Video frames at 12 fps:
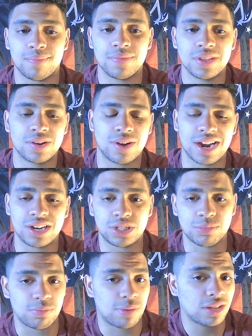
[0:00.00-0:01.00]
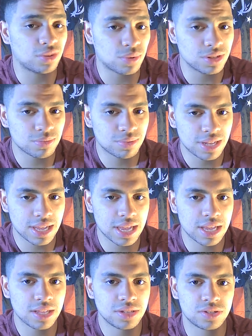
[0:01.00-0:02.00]
Granted, Jimmy Butler wasn't
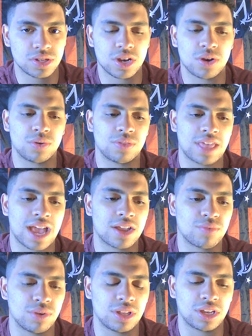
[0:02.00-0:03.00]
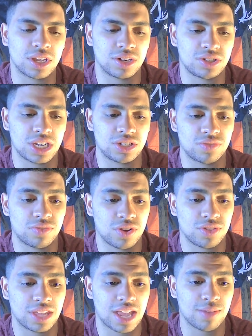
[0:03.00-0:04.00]
playing, so that really could have changed the flow
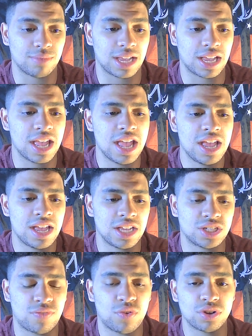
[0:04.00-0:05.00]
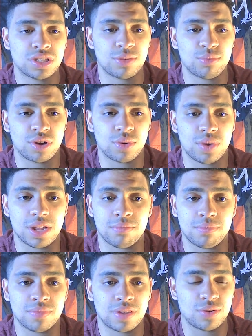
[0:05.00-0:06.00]
of the game. Like, it's a 14-point win.
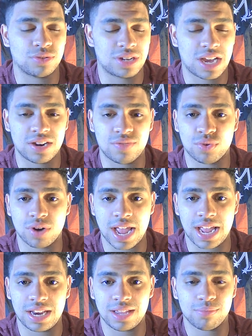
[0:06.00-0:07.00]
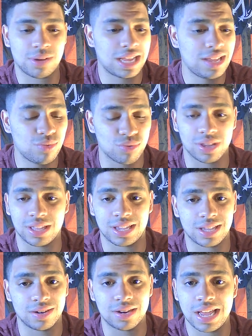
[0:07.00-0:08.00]
It was 94-80, but
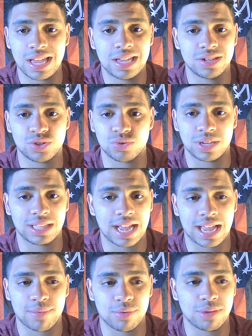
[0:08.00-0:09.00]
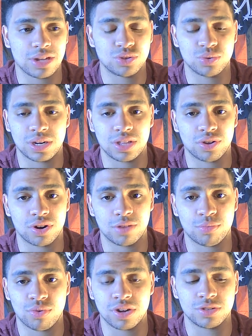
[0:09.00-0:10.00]
he could swing that game about 20, 30
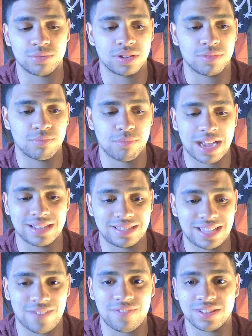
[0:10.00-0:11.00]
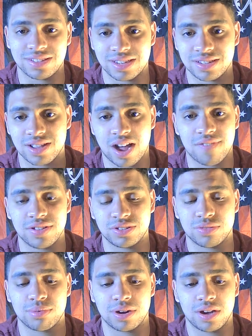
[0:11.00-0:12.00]
points by his defense and his
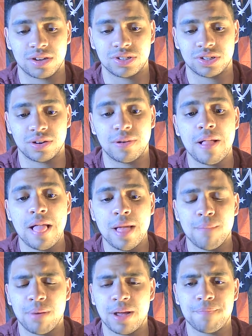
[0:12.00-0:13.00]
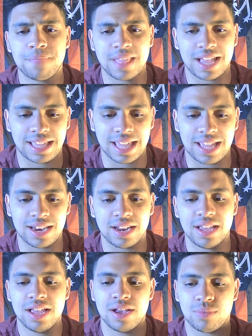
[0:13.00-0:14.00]
offensive production. But again,
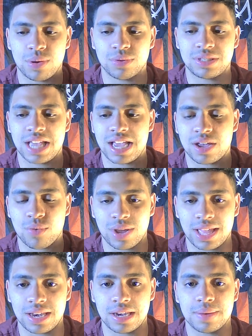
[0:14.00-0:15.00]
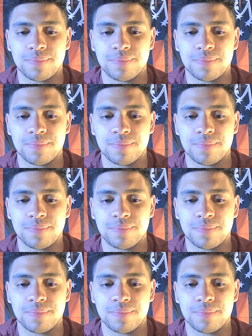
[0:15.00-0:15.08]
we will take a win.